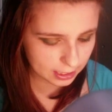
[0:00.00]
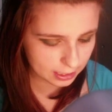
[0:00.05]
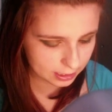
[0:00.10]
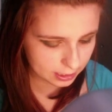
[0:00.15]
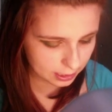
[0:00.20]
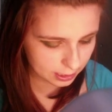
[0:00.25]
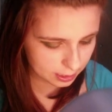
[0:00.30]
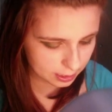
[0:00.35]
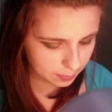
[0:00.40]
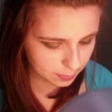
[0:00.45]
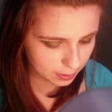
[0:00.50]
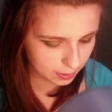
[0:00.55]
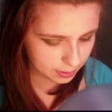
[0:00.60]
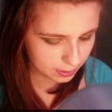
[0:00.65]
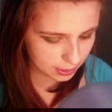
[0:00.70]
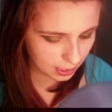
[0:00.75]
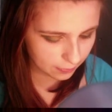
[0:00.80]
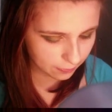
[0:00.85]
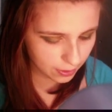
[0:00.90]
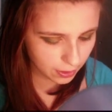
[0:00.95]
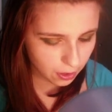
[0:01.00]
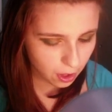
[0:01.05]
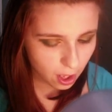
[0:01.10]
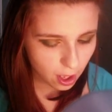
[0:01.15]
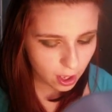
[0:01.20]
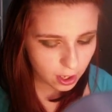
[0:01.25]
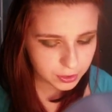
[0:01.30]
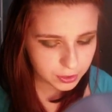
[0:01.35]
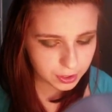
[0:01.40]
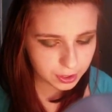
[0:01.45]
antique inspired stuff with.
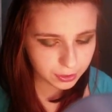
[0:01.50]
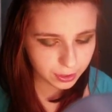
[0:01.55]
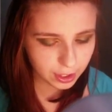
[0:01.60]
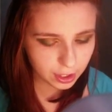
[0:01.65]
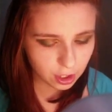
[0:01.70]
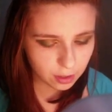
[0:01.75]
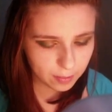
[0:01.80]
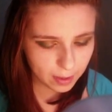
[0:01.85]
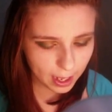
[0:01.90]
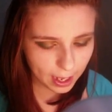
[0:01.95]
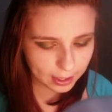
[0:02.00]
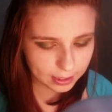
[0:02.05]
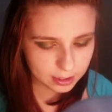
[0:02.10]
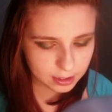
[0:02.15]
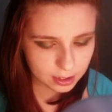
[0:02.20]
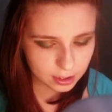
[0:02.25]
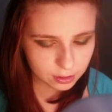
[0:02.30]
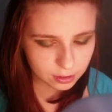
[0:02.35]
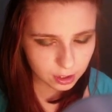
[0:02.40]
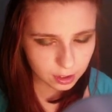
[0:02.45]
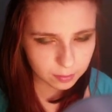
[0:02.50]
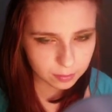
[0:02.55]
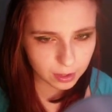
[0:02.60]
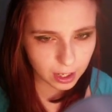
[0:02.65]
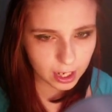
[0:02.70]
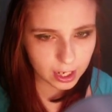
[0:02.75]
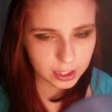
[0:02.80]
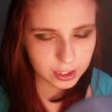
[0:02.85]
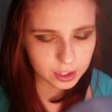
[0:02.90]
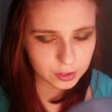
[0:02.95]
So you're going to go back to your
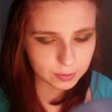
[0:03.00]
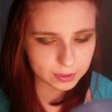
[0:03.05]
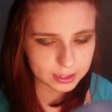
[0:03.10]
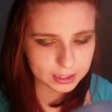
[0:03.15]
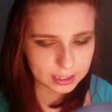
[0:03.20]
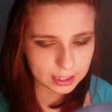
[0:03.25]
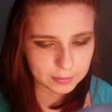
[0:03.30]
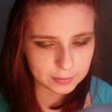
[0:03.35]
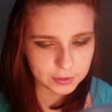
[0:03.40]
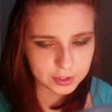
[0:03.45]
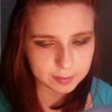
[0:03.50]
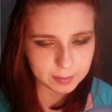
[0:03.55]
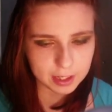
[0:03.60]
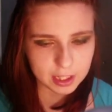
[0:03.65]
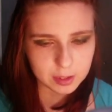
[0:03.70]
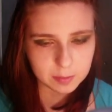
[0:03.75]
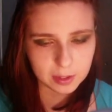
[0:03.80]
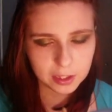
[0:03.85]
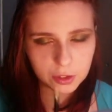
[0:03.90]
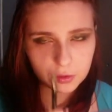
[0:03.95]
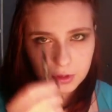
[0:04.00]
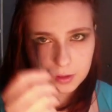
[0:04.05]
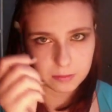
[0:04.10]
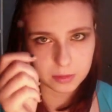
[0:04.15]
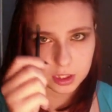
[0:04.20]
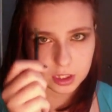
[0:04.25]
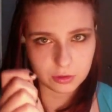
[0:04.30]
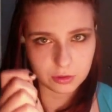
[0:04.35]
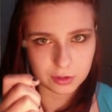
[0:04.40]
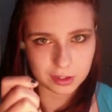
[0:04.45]
brush. Once again, I'm using my sponge one, I'm
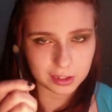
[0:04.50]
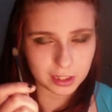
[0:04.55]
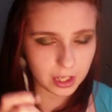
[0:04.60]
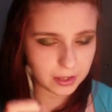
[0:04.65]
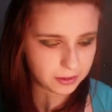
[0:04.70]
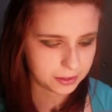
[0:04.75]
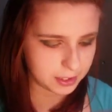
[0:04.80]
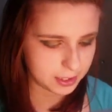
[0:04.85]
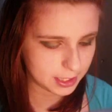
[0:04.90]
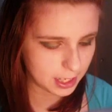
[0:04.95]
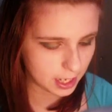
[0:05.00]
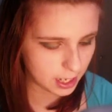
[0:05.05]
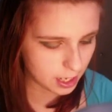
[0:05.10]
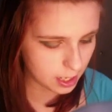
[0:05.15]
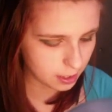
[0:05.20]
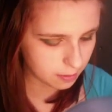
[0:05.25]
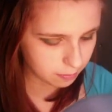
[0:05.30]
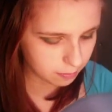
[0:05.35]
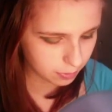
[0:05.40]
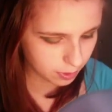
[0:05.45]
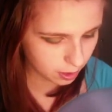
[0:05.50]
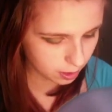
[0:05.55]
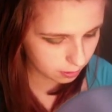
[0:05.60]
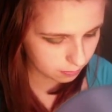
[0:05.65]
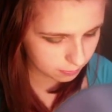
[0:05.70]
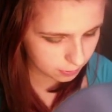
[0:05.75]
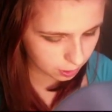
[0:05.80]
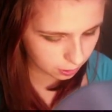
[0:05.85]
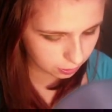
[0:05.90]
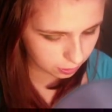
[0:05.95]
just using the other side, but
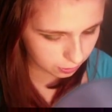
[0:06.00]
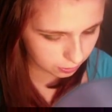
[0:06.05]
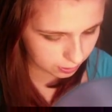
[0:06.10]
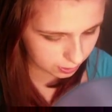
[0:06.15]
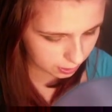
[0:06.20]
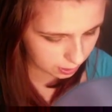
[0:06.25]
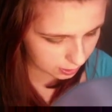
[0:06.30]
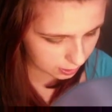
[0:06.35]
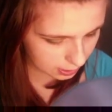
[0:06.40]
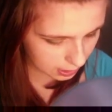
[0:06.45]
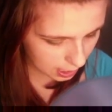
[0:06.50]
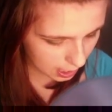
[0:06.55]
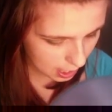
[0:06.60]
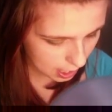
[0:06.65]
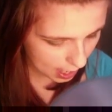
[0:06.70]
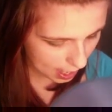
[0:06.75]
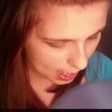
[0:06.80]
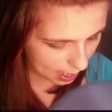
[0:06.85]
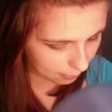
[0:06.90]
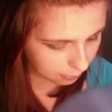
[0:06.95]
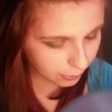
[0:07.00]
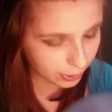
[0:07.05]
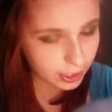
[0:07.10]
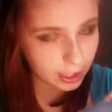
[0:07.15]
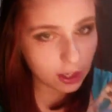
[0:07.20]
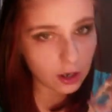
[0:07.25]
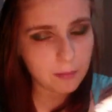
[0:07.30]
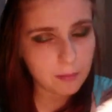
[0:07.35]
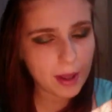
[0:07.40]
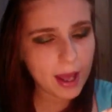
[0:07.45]
don't use these. And I'm going to
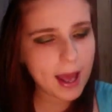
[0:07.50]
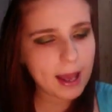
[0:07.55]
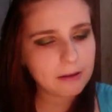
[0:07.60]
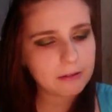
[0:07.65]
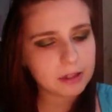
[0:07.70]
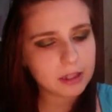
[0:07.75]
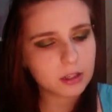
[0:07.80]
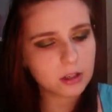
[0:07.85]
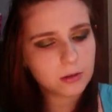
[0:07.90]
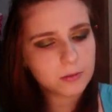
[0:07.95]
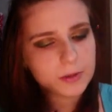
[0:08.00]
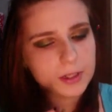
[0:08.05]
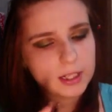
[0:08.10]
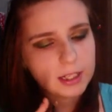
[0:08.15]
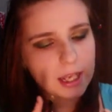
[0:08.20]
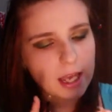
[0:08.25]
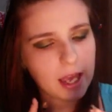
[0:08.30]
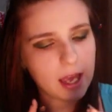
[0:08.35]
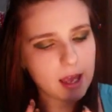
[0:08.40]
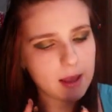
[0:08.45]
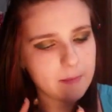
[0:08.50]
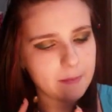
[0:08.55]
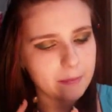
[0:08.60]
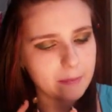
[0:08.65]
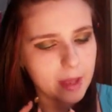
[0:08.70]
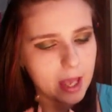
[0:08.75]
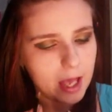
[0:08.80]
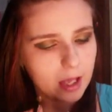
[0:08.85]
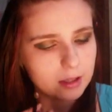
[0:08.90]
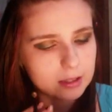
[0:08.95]
go back with the Urban Decay
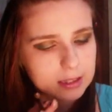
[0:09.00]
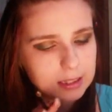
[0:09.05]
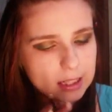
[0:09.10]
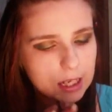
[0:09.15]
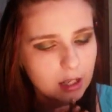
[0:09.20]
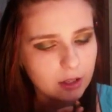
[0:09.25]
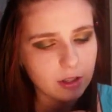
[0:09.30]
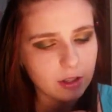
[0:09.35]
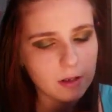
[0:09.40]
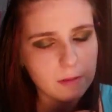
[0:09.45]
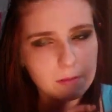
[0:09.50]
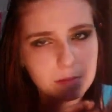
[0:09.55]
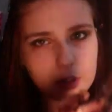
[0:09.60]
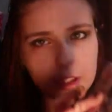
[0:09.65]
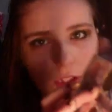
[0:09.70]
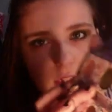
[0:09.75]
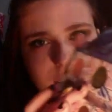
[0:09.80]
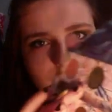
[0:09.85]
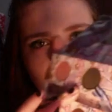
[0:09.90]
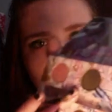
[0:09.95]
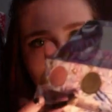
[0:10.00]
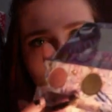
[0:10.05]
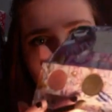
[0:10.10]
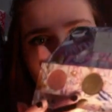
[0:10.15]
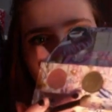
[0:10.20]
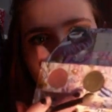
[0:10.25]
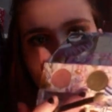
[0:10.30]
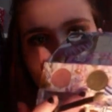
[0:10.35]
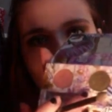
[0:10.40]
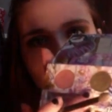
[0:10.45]
palette's color Mildew,
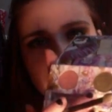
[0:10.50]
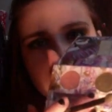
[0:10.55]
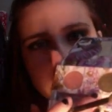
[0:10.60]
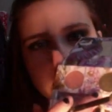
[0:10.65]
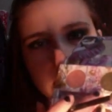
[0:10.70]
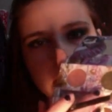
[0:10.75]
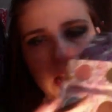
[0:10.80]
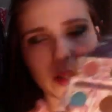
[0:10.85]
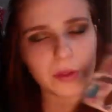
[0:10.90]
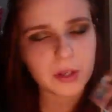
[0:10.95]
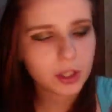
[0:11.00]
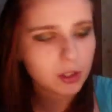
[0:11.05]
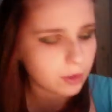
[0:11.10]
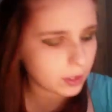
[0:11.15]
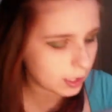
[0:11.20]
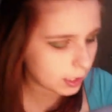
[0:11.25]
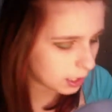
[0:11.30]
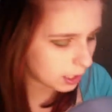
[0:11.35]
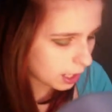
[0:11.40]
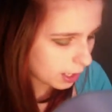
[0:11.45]
which is another green